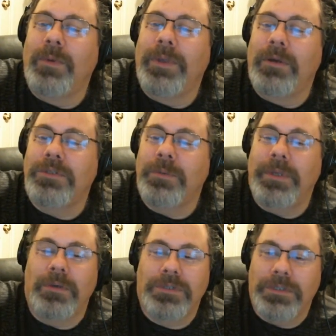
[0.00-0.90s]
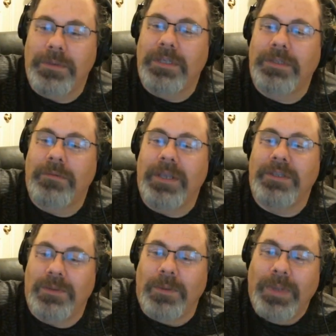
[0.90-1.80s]
We go shooting at the
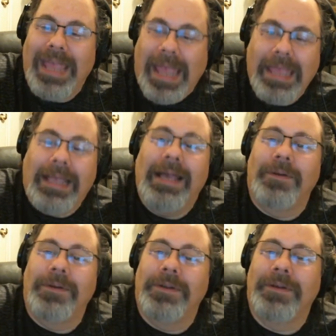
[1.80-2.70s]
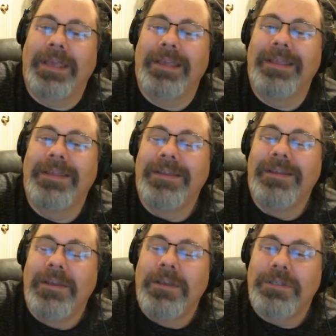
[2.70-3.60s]
range. We hang out, okay?
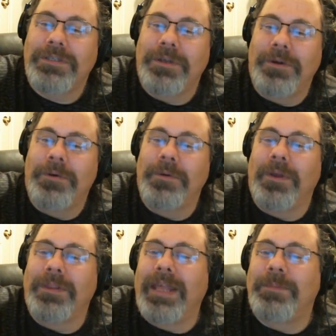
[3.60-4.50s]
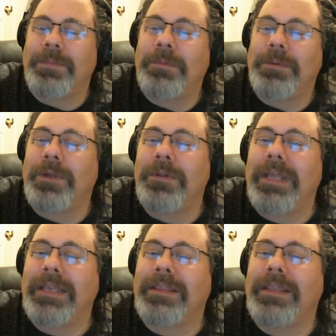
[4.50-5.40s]
So a lot of people don't
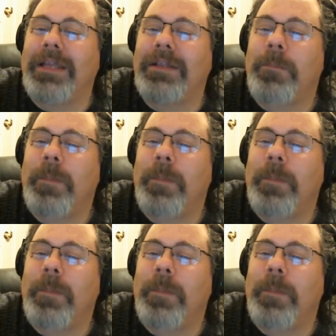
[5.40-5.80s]
like that.